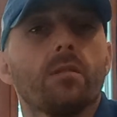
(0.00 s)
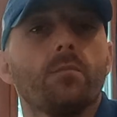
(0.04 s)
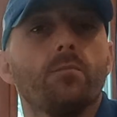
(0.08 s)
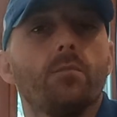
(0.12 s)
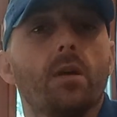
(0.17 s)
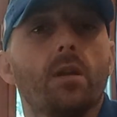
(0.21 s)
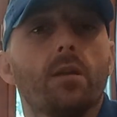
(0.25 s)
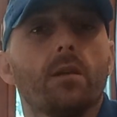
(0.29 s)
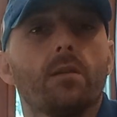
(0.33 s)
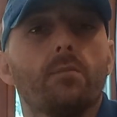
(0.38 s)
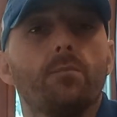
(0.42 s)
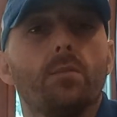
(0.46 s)

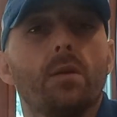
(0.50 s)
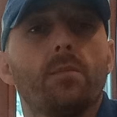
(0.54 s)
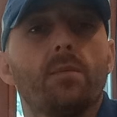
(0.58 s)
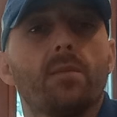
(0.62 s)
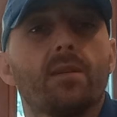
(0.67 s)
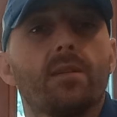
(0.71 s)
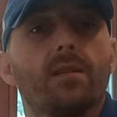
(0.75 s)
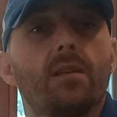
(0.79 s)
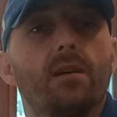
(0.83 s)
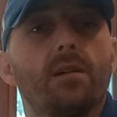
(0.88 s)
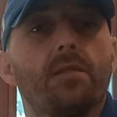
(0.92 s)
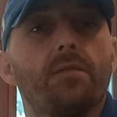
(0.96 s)
maybe
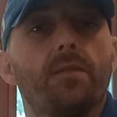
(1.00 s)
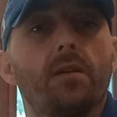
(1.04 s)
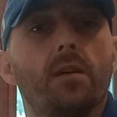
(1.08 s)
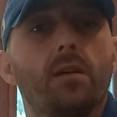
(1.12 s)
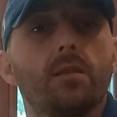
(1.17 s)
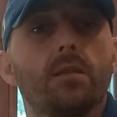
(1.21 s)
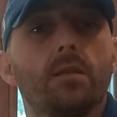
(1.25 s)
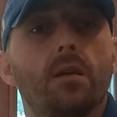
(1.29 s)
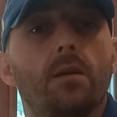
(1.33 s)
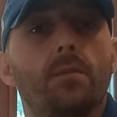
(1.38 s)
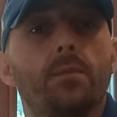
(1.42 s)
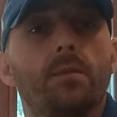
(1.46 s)
clarify
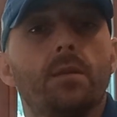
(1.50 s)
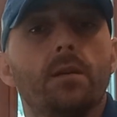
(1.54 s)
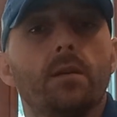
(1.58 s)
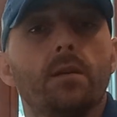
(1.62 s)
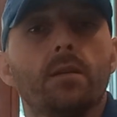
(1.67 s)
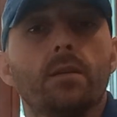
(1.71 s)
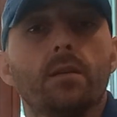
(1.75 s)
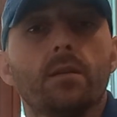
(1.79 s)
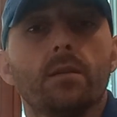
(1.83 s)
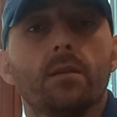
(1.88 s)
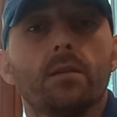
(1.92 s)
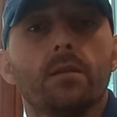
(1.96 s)

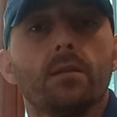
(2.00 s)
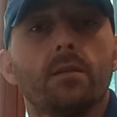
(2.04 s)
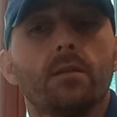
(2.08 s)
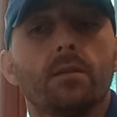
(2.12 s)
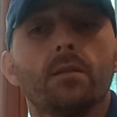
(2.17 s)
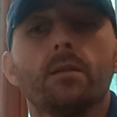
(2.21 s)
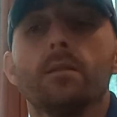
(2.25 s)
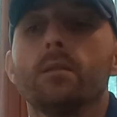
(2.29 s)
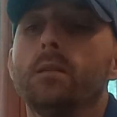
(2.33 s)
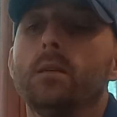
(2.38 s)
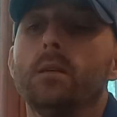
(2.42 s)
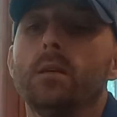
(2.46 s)

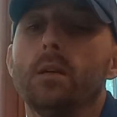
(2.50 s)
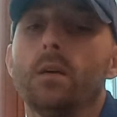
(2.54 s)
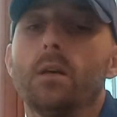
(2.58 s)
something